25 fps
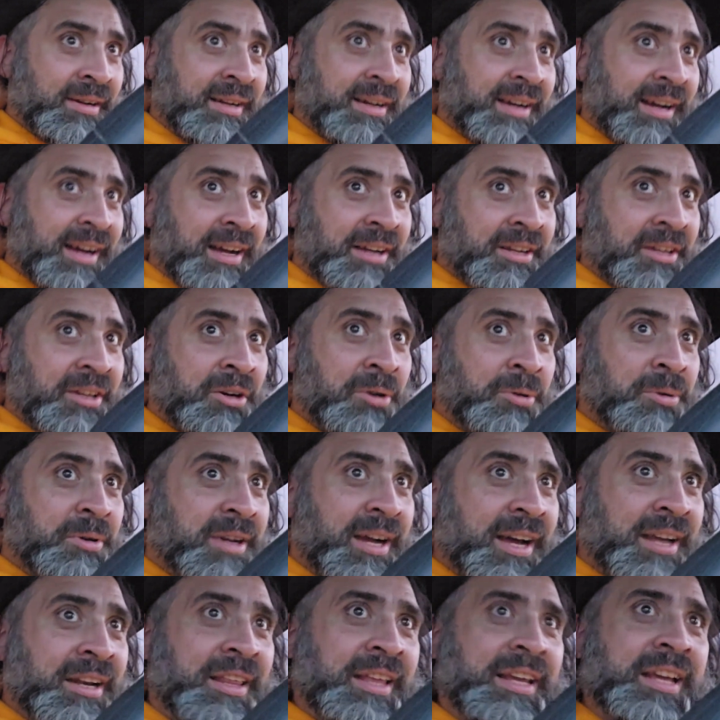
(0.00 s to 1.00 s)

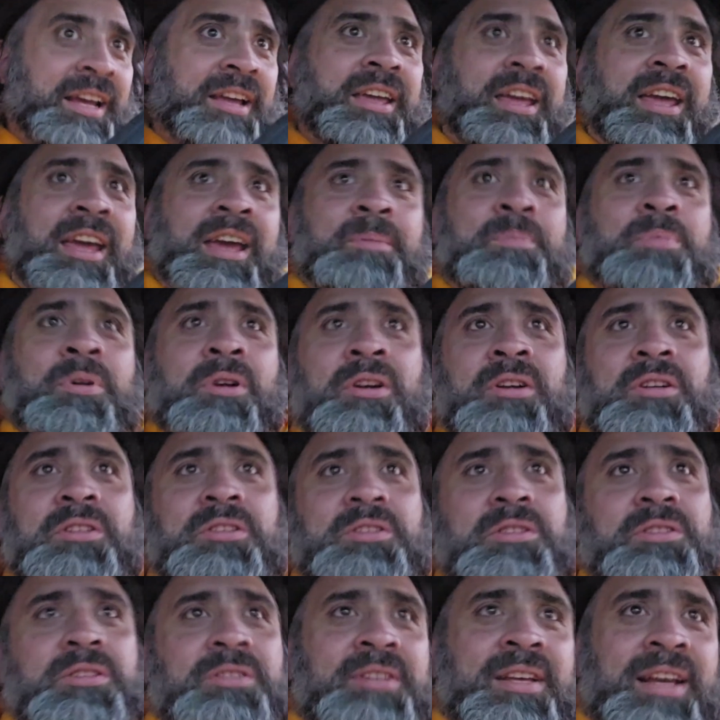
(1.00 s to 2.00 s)
Kind of like a camper
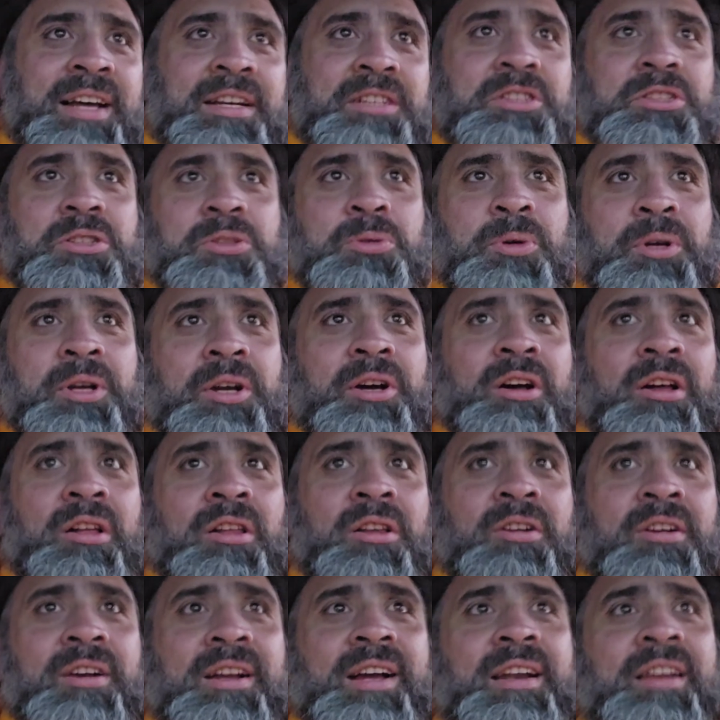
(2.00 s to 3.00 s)
/ toy
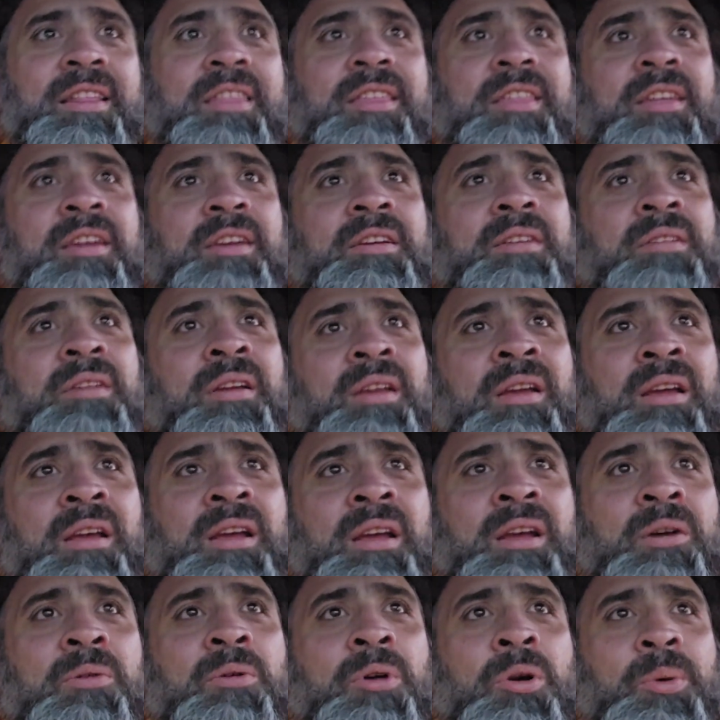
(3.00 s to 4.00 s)
hauler kind of thing,
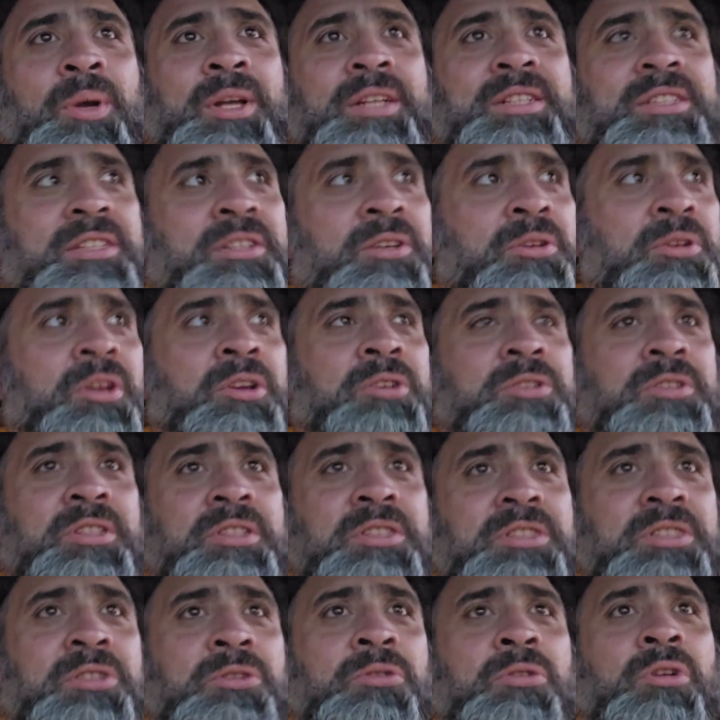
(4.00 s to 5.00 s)
where we'd still use the
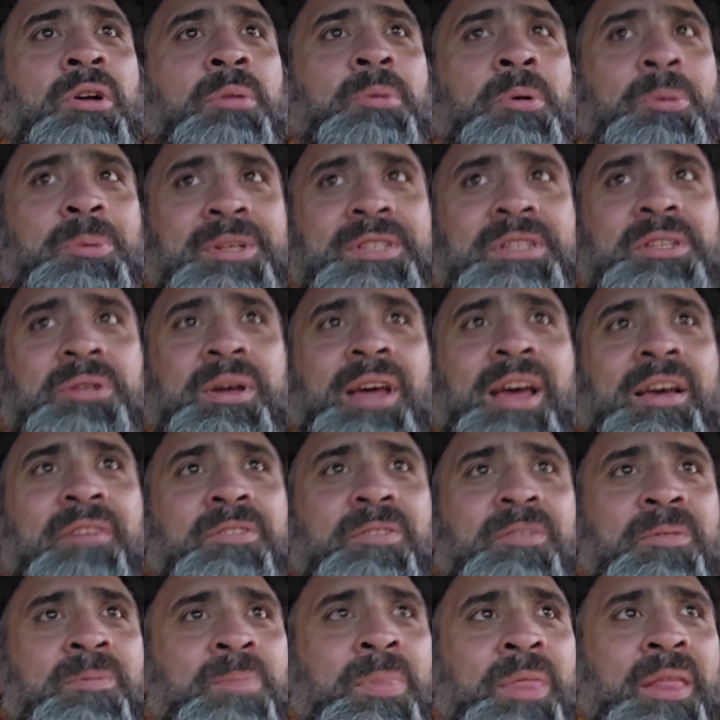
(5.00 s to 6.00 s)
store, but we still have
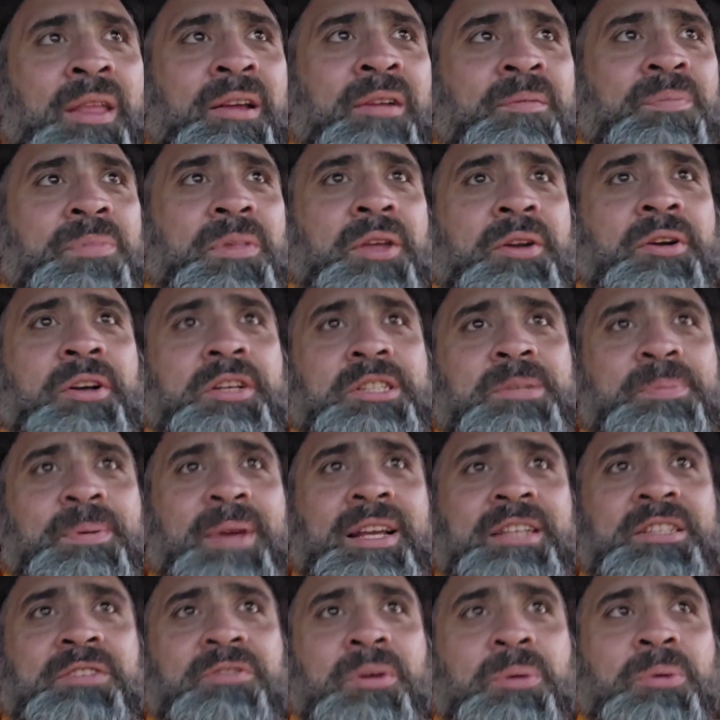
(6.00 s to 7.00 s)
a
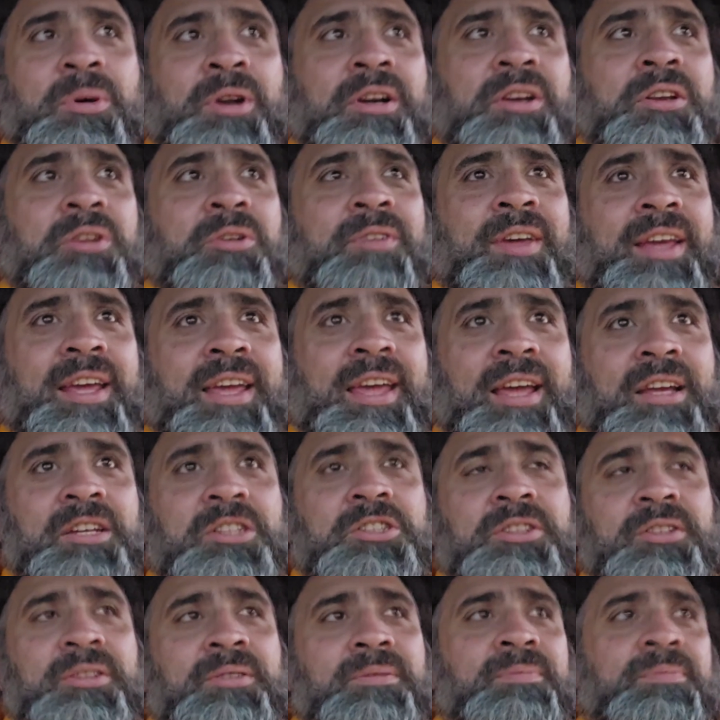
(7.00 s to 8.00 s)
space if we want to do
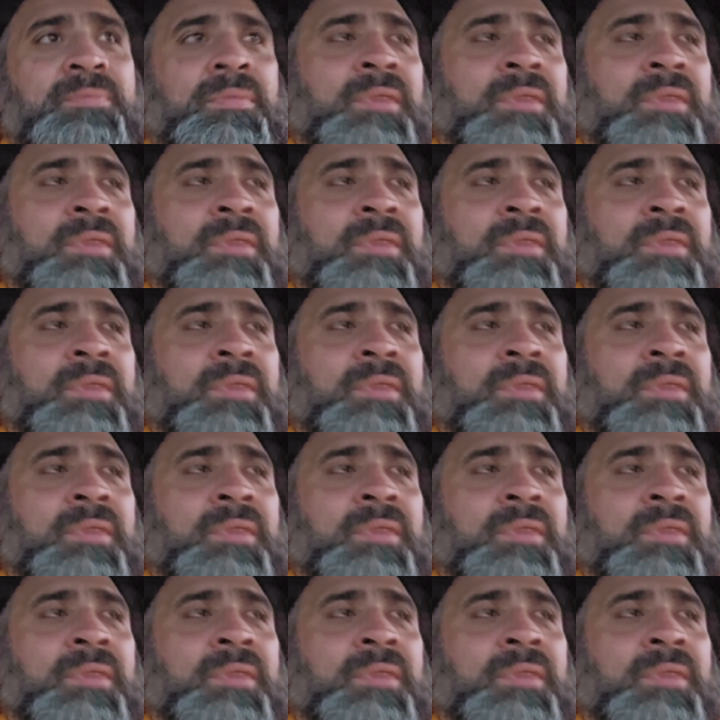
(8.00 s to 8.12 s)
vacation.